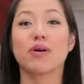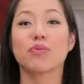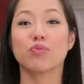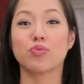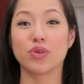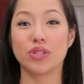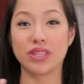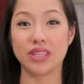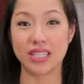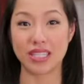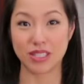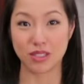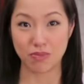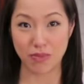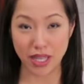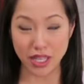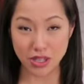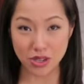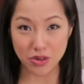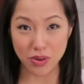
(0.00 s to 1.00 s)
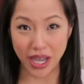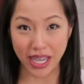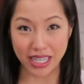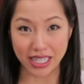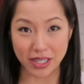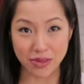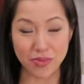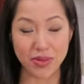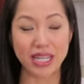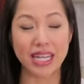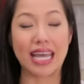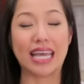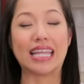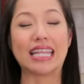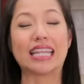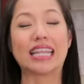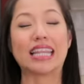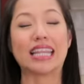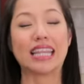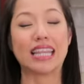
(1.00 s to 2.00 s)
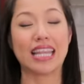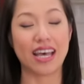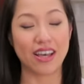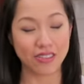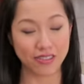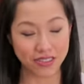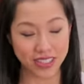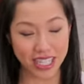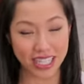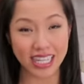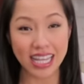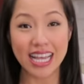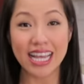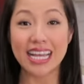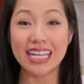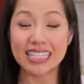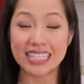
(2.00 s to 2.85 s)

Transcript: up with this menu item, and I loved it.